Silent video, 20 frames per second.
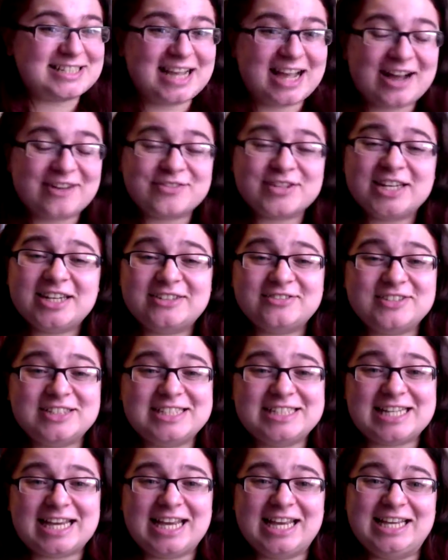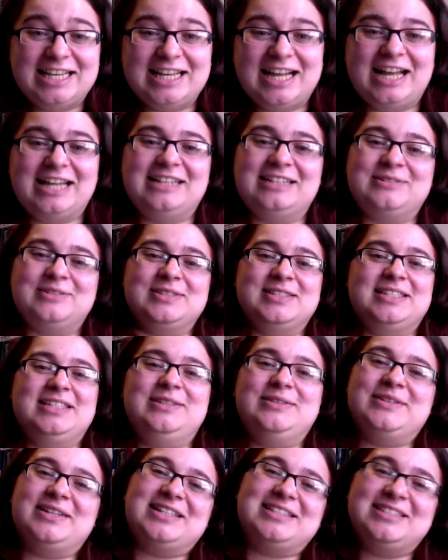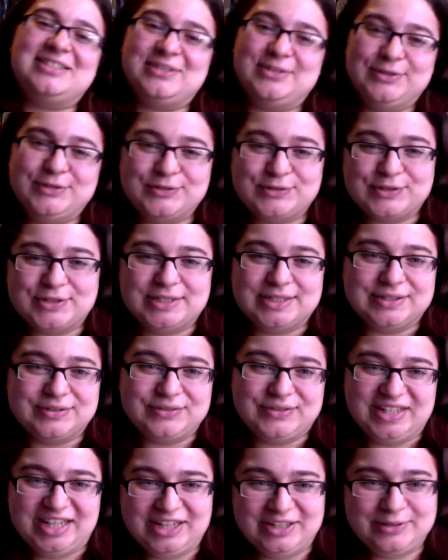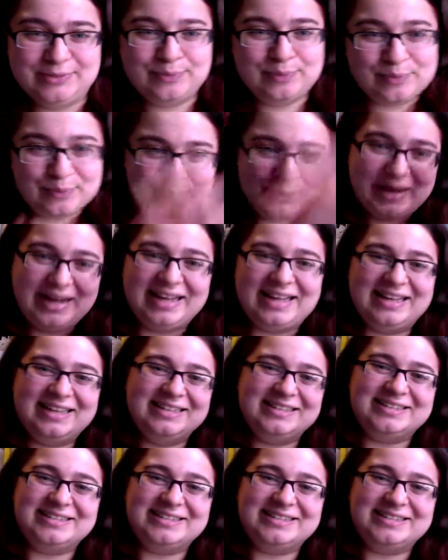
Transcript: Have a lovely day, and I will see you again soon for another video. Bye!